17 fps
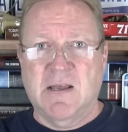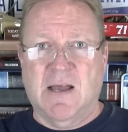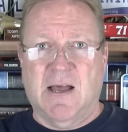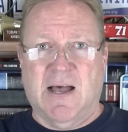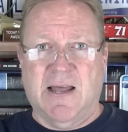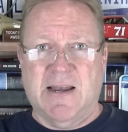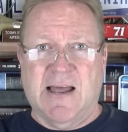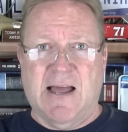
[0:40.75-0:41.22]

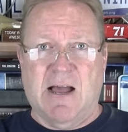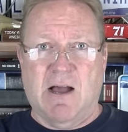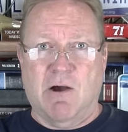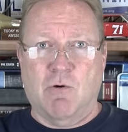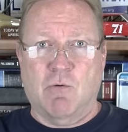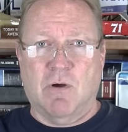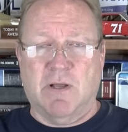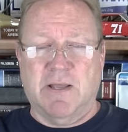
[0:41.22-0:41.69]
on
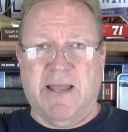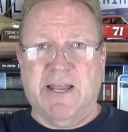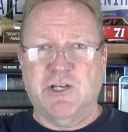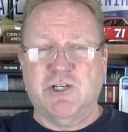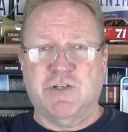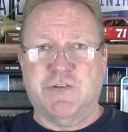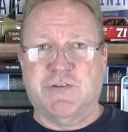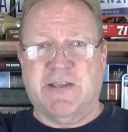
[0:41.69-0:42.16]
how
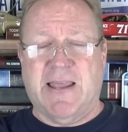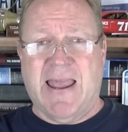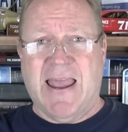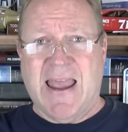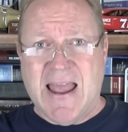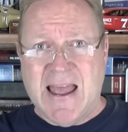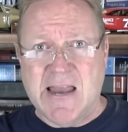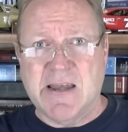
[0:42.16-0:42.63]
agents
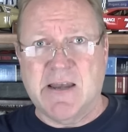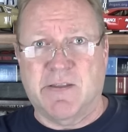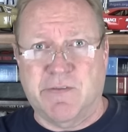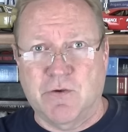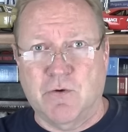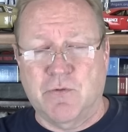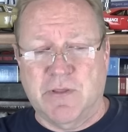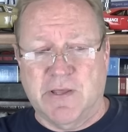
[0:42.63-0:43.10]
can
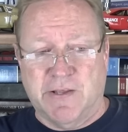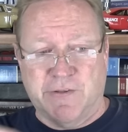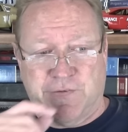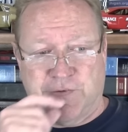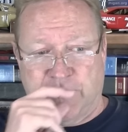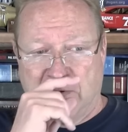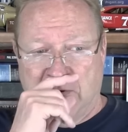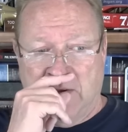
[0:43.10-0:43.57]
do
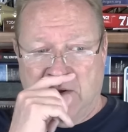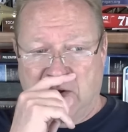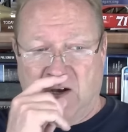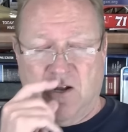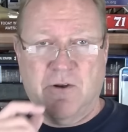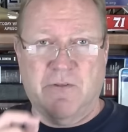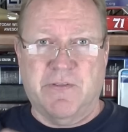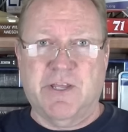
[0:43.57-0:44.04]
this
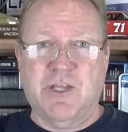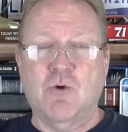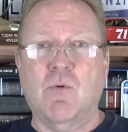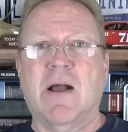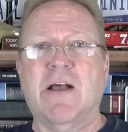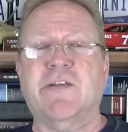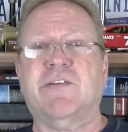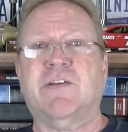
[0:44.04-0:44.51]
under the
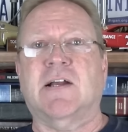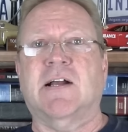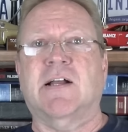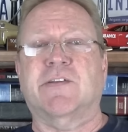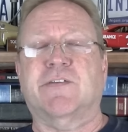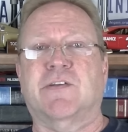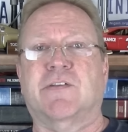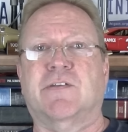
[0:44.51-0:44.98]
U.S.
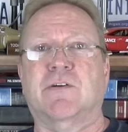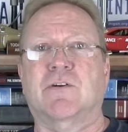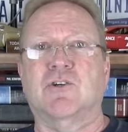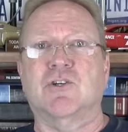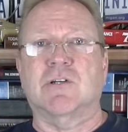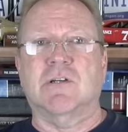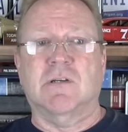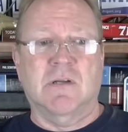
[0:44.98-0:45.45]

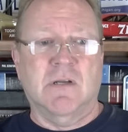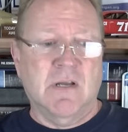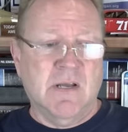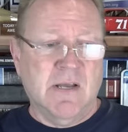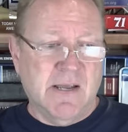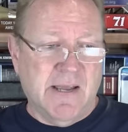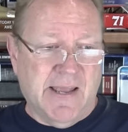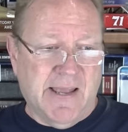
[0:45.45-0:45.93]
Constitution.
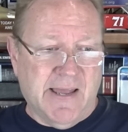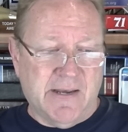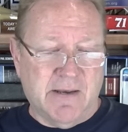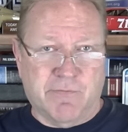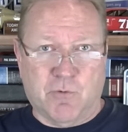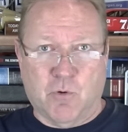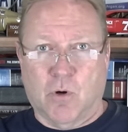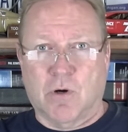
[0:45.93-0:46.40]

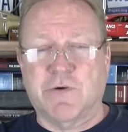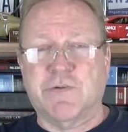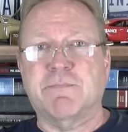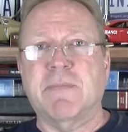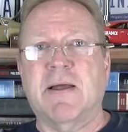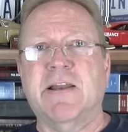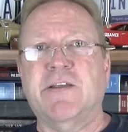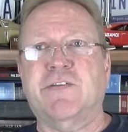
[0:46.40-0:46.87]
And of
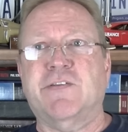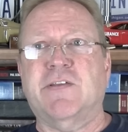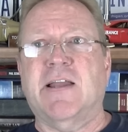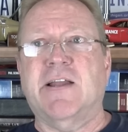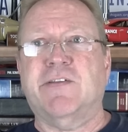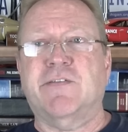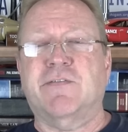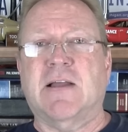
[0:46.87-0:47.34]
course, many
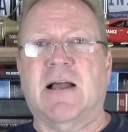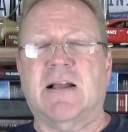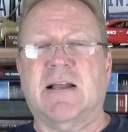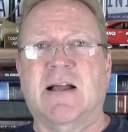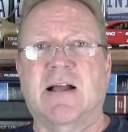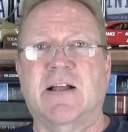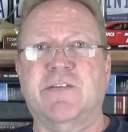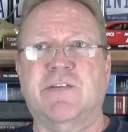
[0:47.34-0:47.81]
states have got
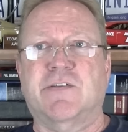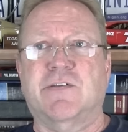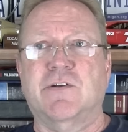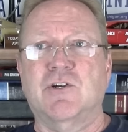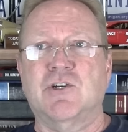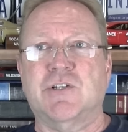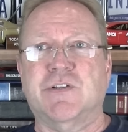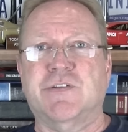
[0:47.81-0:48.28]

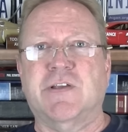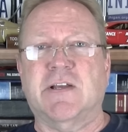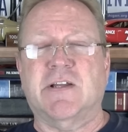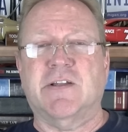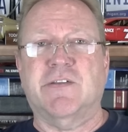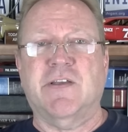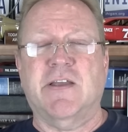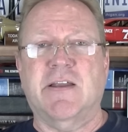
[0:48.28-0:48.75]
constitutions that
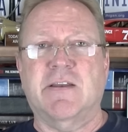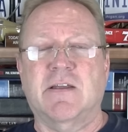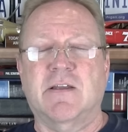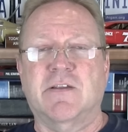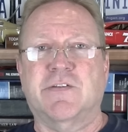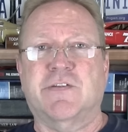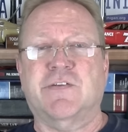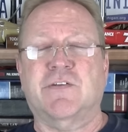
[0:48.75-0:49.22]

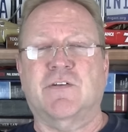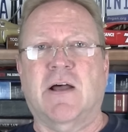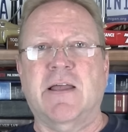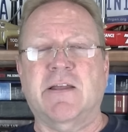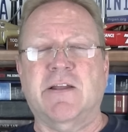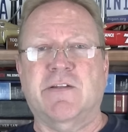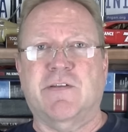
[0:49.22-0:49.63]
contain slightly